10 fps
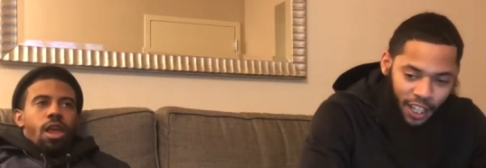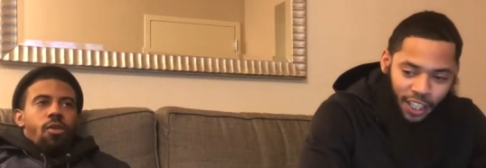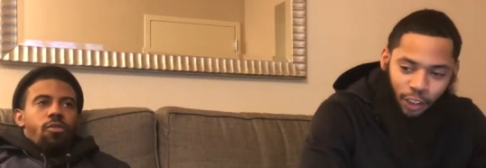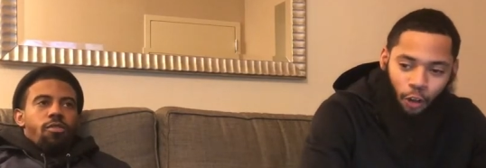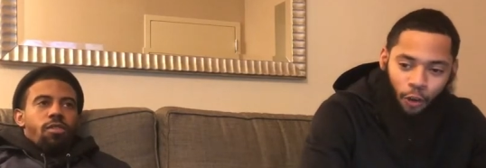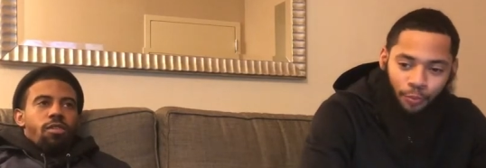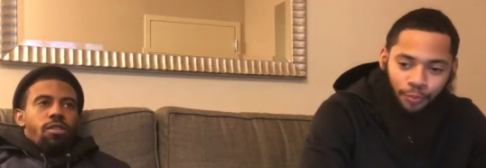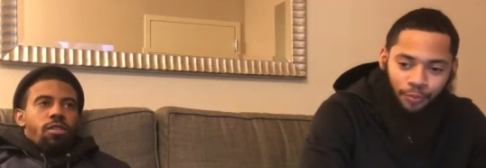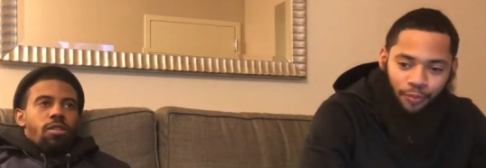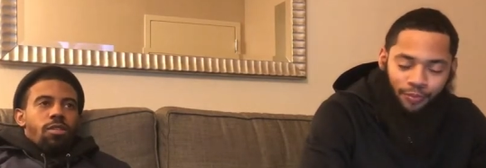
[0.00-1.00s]
Speaker 1: it's
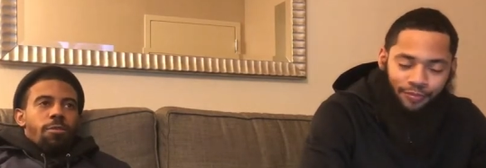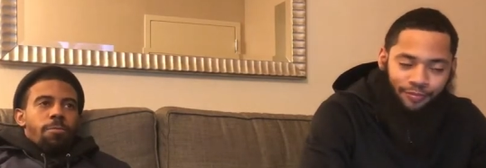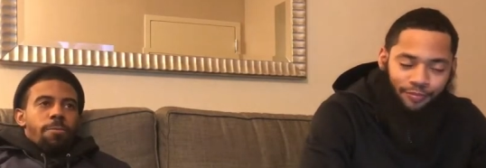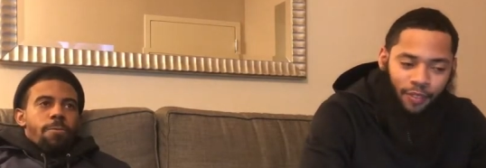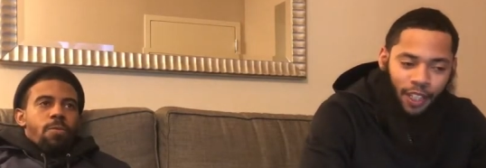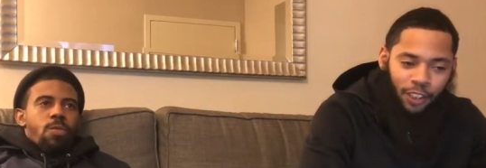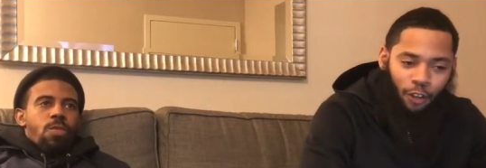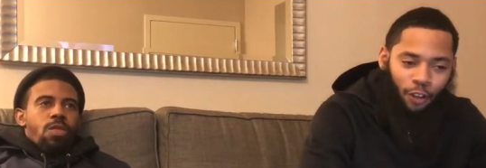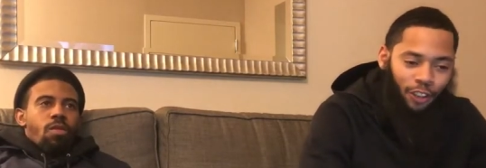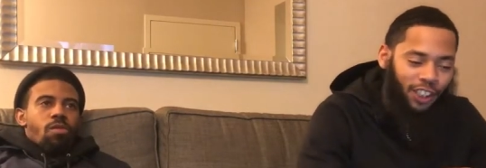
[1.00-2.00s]
gonna it's
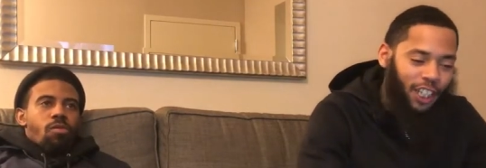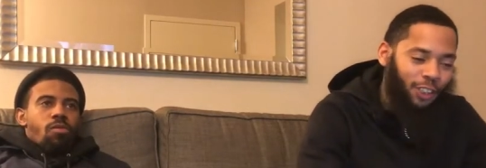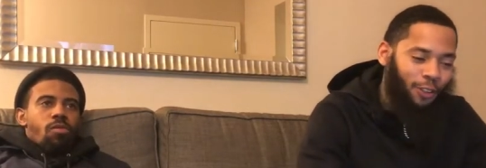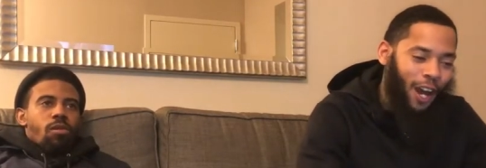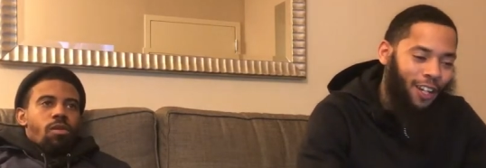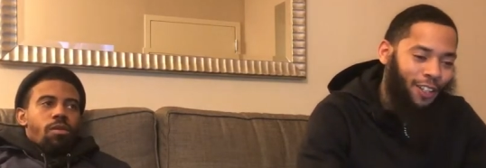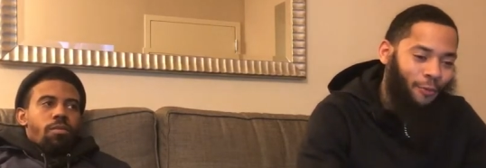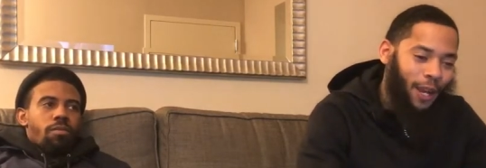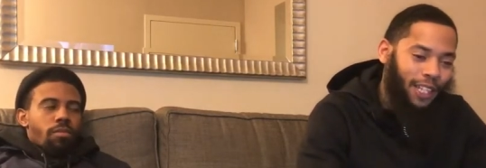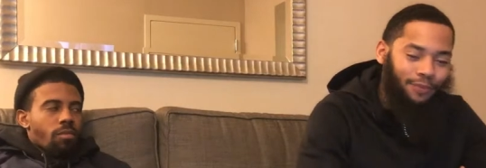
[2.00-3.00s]
going to touch you the
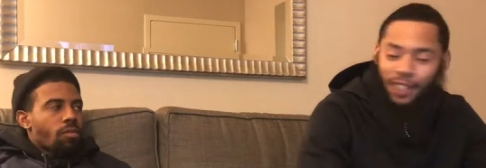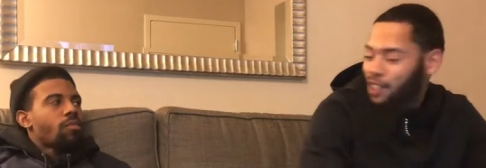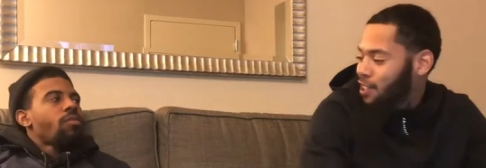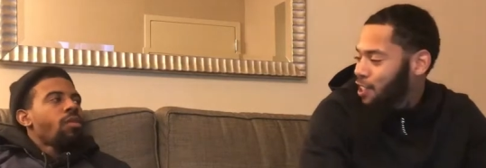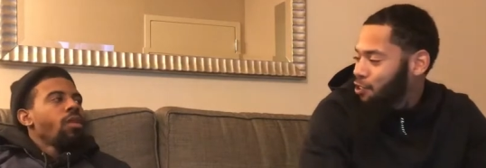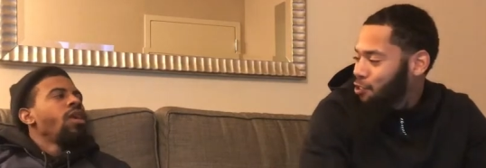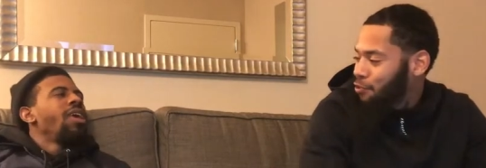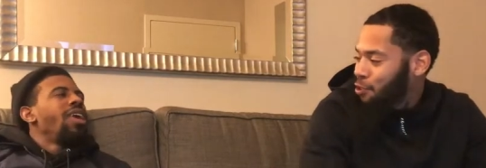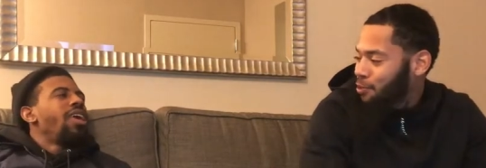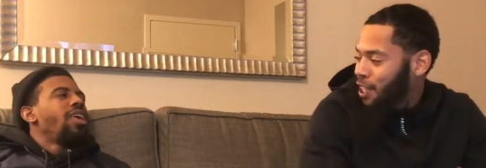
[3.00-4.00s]
way it's meant to touch you. You
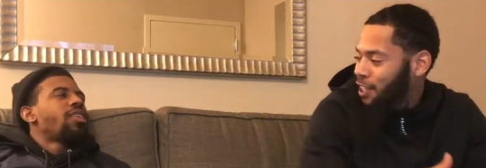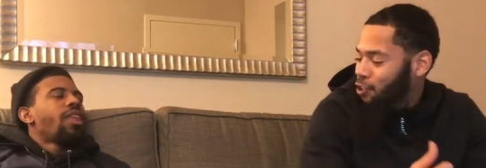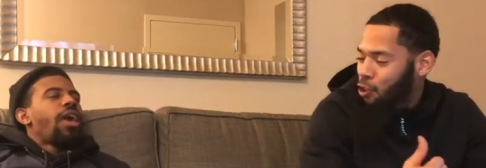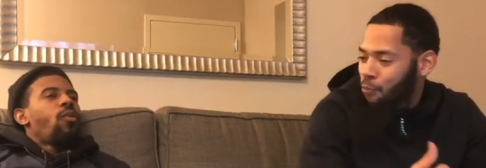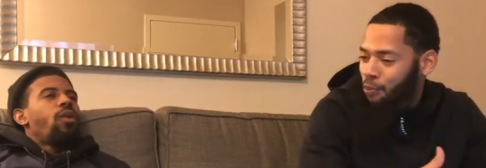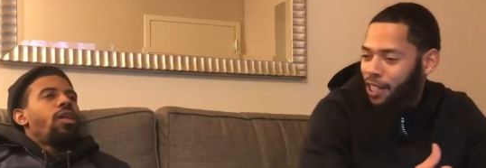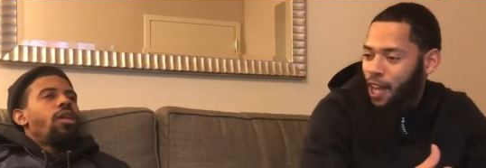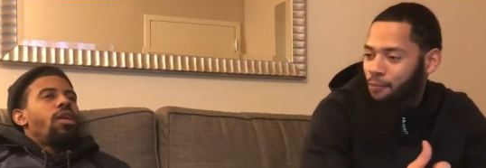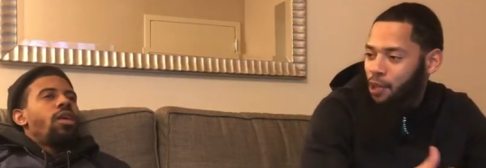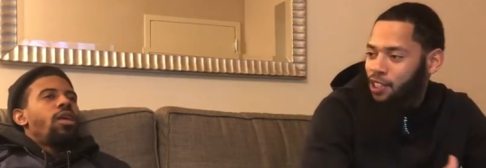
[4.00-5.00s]
feel what I'm saying? It's, it's like going to bring a,
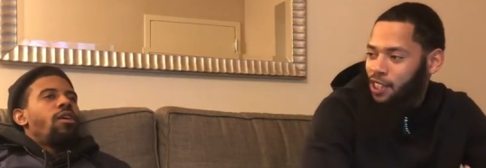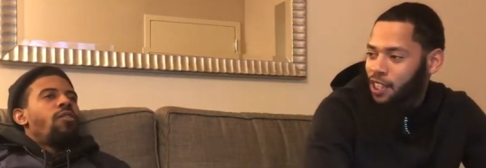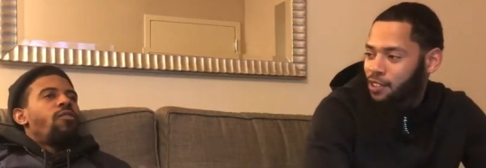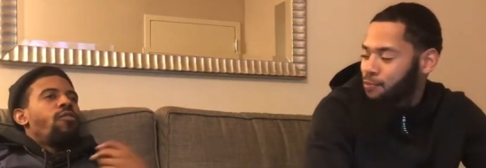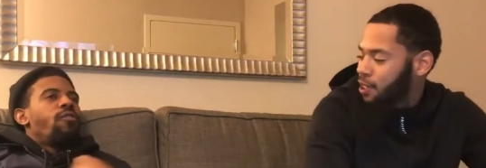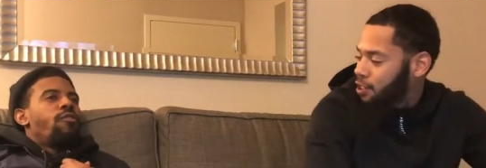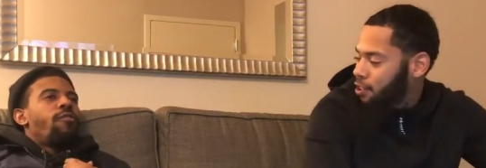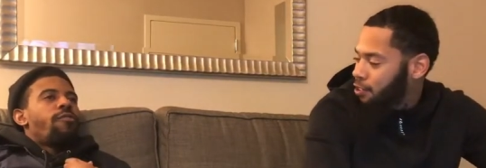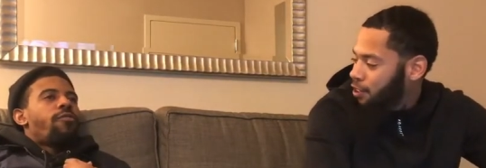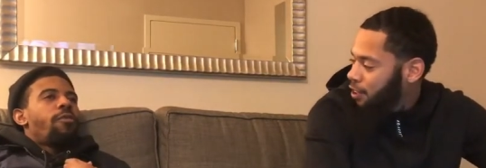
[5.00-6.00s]
that punch that it's meant
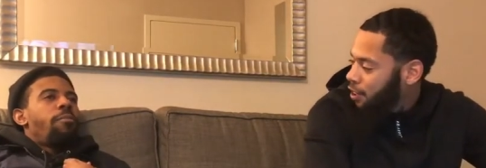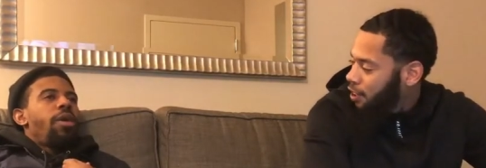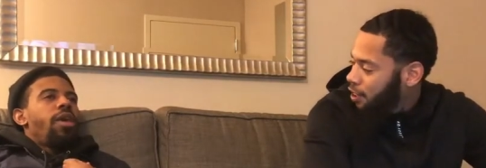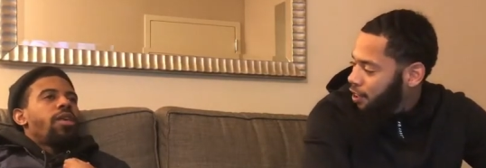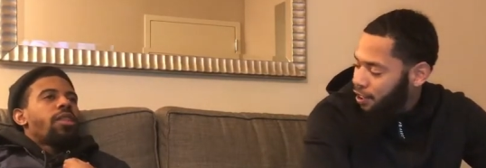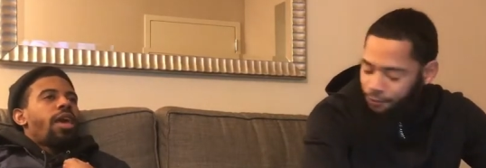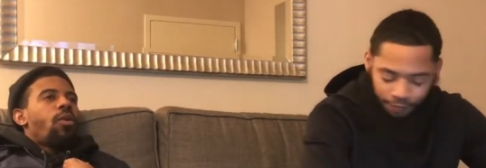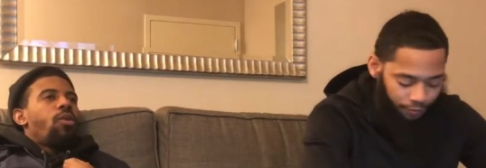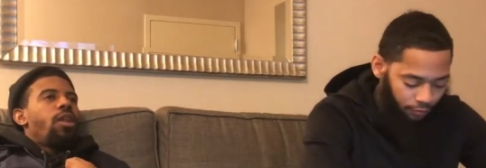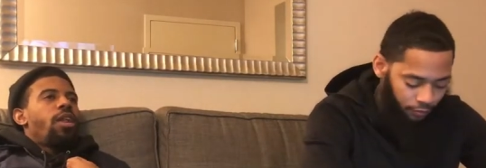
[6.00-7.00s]
Speaker 2: to. For me, it's
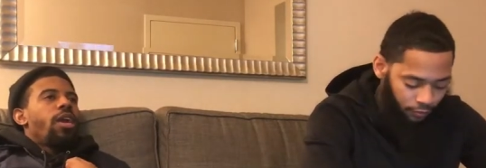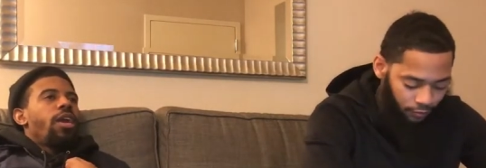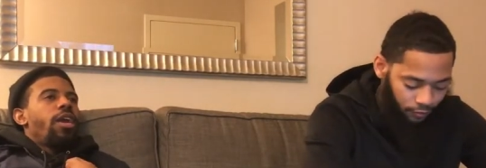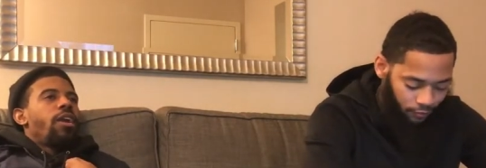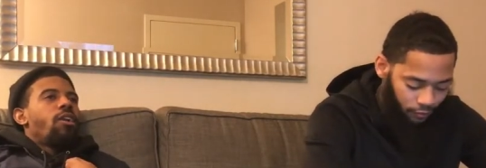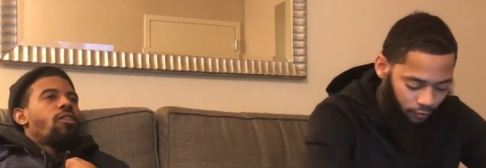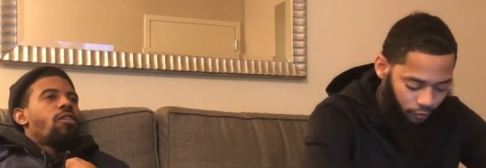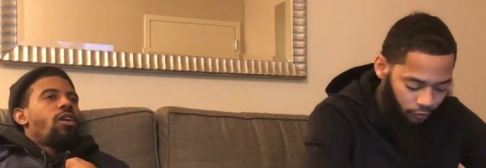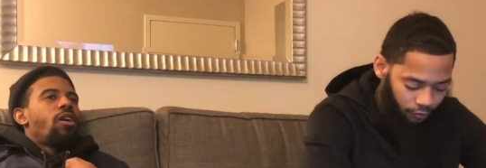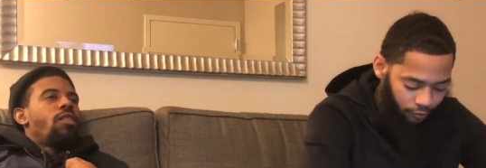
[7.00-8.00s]
like when a nigga
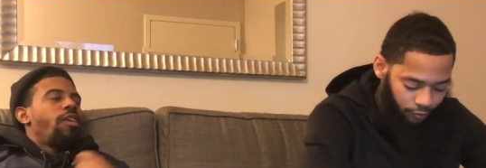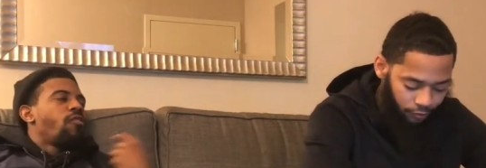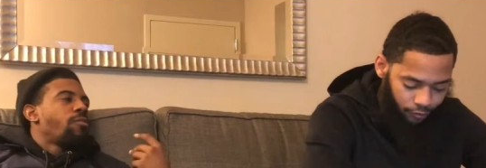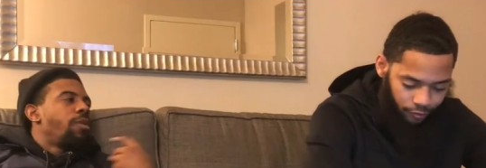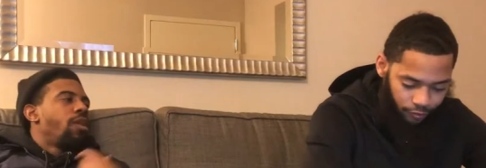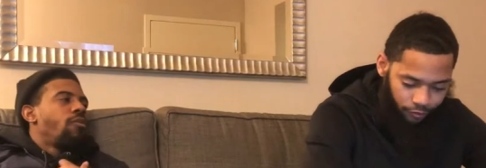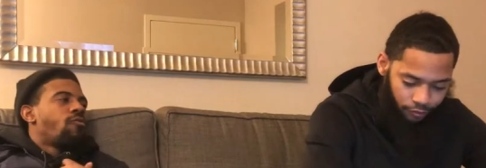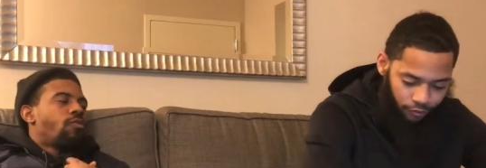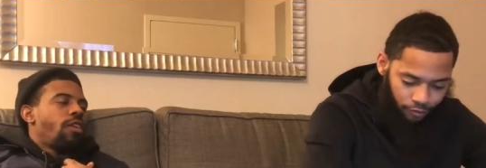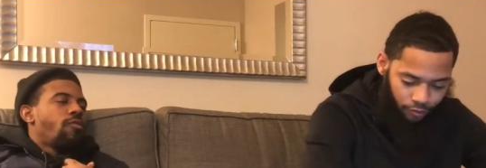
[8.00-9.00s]
here, uh, they remin
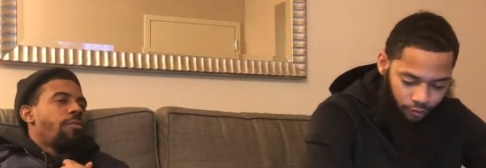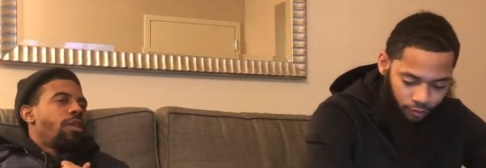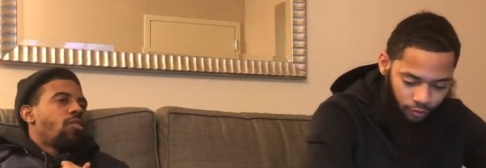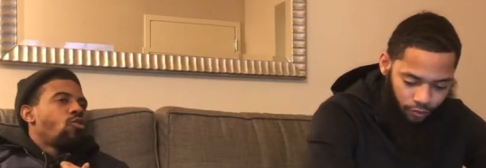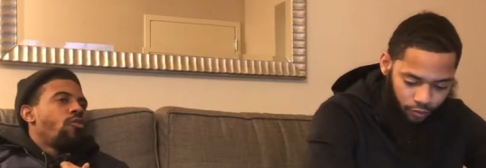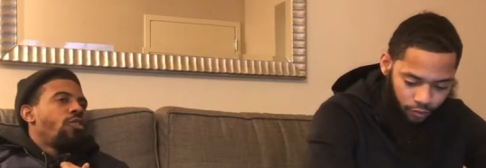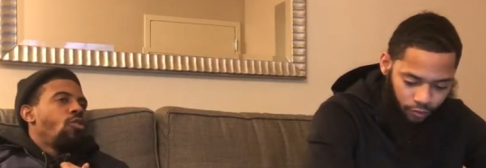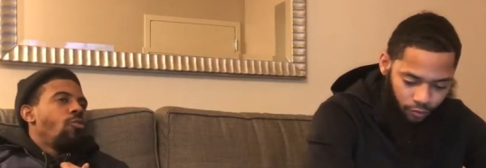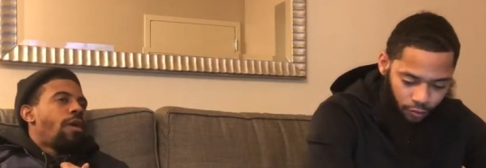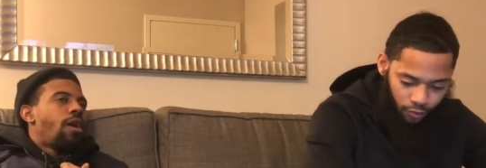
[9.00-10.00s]
they reminisce over
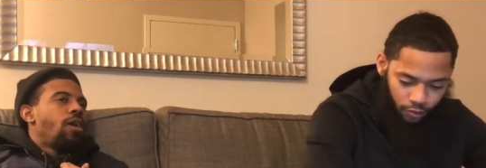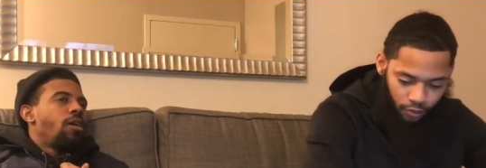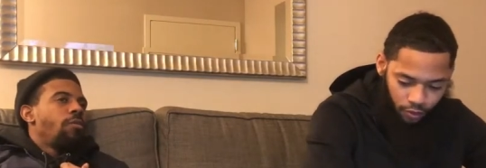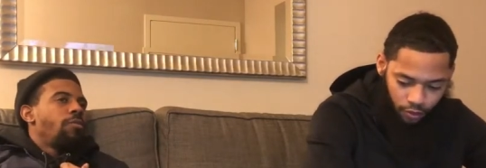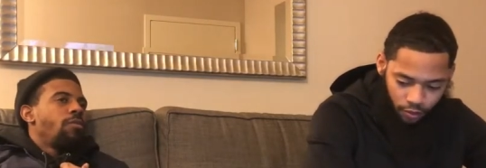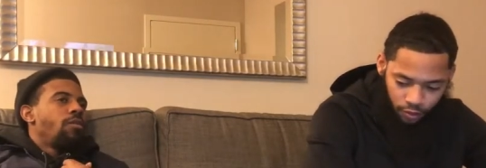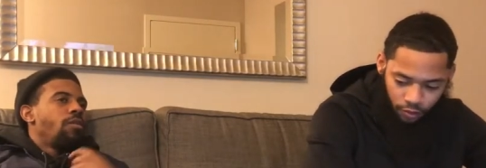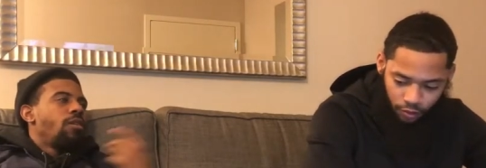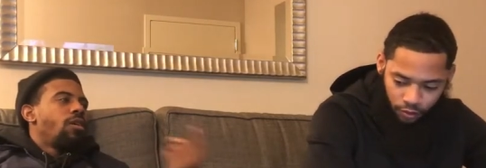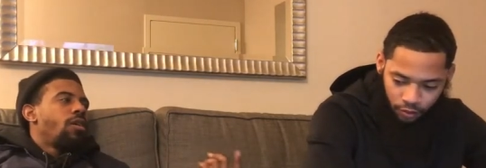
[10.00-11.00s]
you by uh,
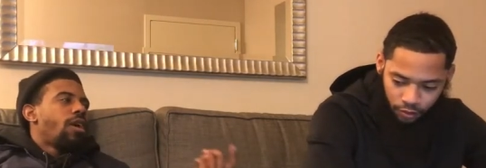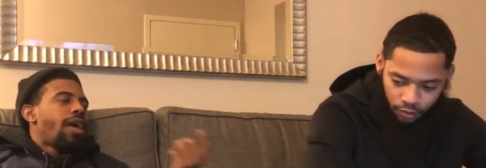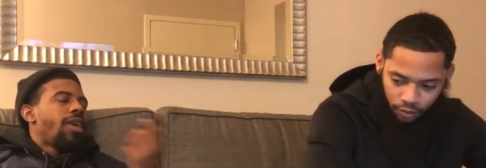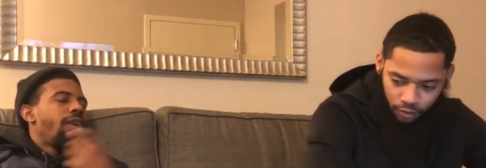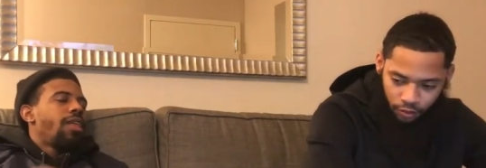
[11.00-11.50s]
the uh, I can't